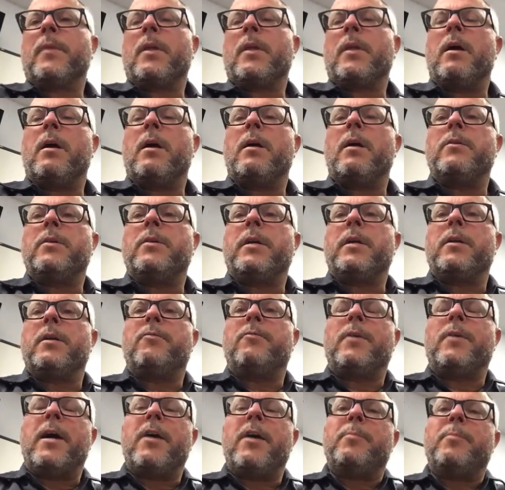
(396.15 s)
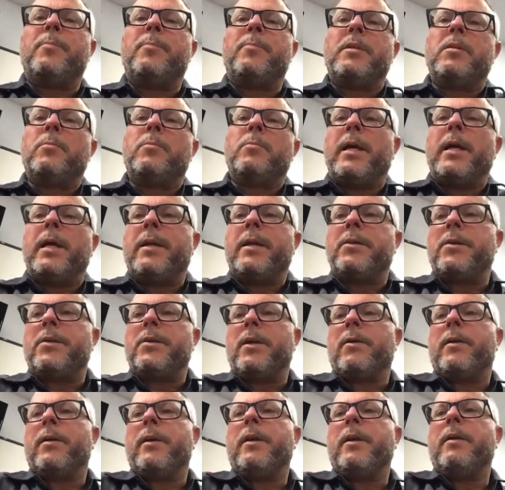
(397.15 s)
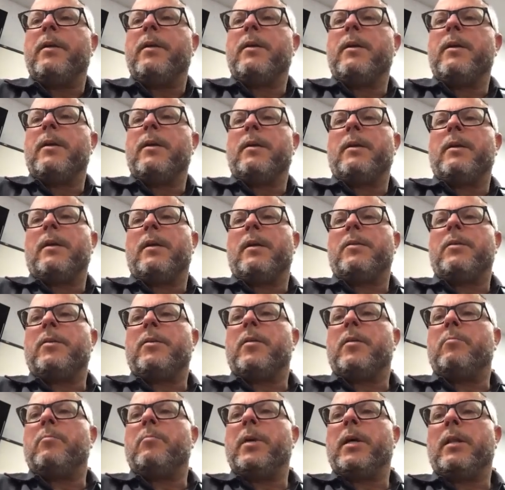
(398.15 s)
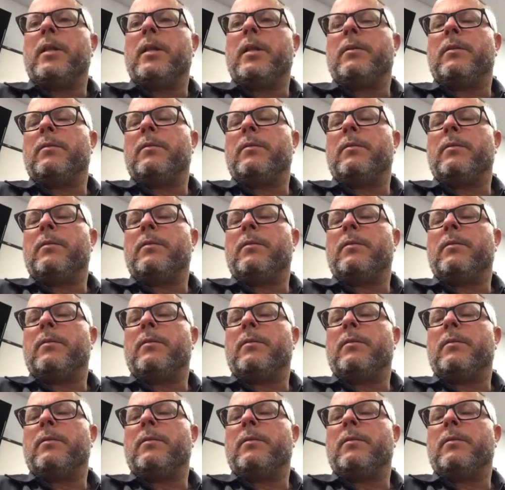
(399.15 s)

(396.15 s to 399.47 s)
you get a 5-pinion planetary, and you get billet